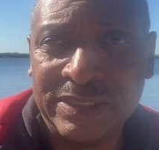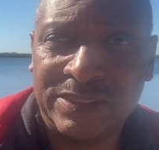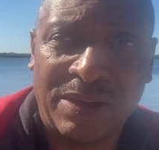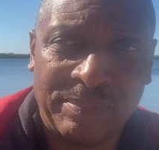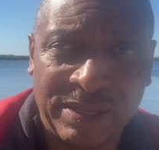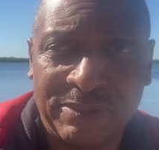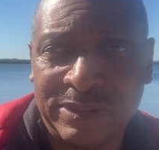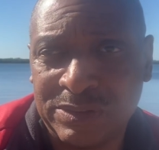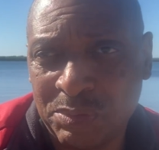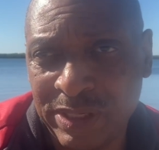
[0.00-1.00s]
So I believe it
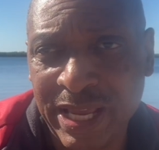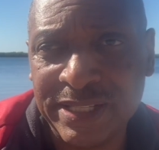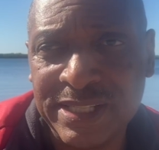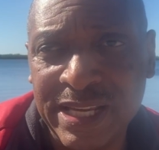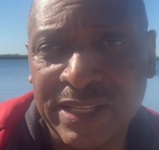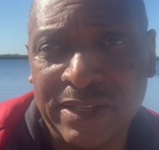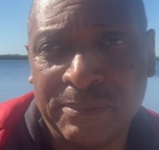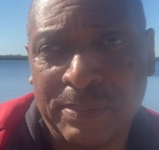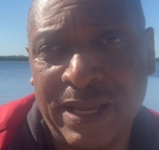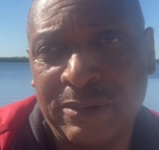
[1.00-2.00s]
was 2018 that the
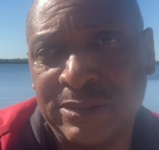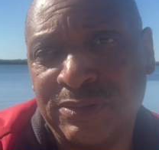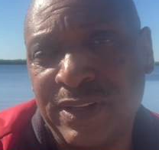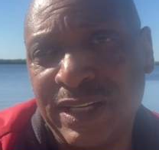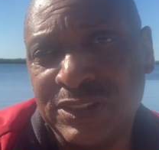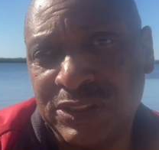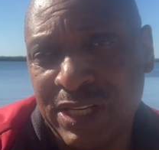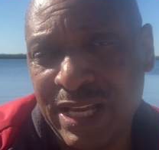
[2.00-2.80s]
plant was finished,